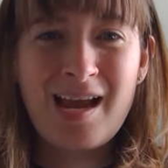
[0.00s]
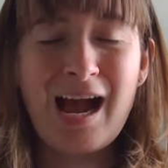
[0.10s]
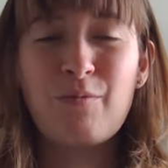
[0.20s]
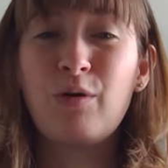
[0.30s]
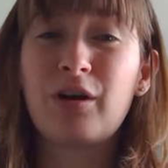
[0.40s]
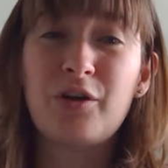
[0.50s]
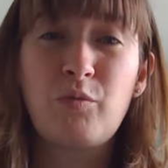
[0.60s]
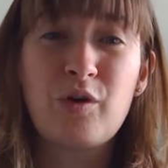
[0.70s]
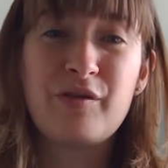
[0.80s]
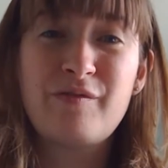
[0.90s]
And we're going to
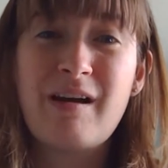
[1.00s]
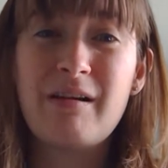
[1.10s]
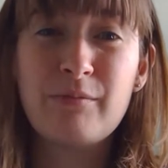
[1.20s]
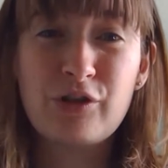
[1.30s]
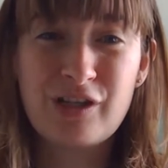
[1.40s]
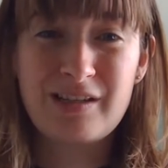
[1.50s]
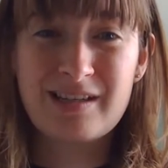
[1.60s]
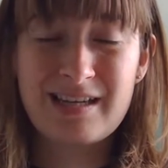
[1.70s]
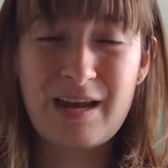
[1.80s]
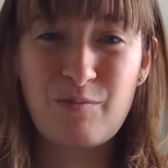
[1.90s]
work very much in the
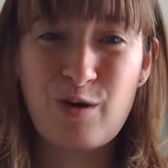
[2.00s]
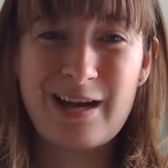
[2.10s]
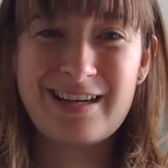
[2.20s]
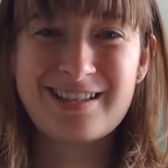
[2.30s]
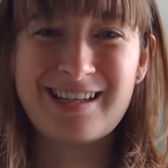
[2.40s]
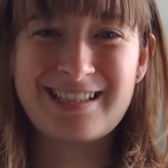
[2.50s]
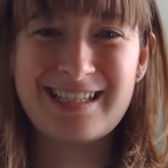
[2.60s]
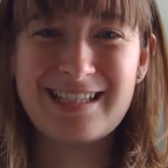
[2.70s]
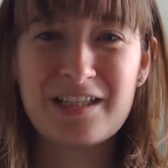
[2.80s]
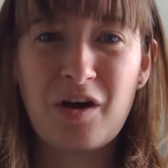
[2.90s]
same way as I
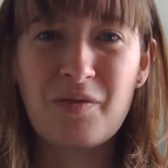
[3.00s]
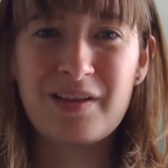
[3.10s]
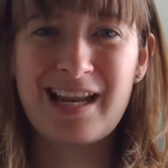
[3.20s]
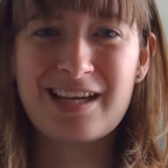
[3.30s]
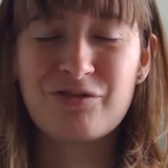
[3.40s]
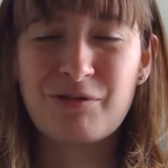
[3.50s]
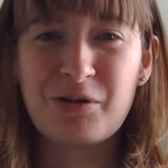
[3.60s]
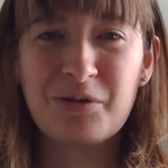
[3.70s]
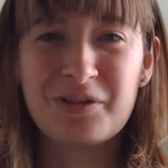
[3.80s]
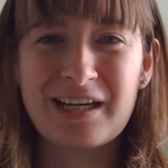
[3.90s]
did on the last
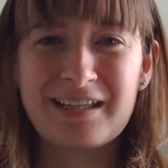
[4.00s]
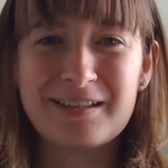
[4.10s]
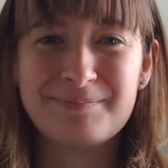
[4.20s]
recording.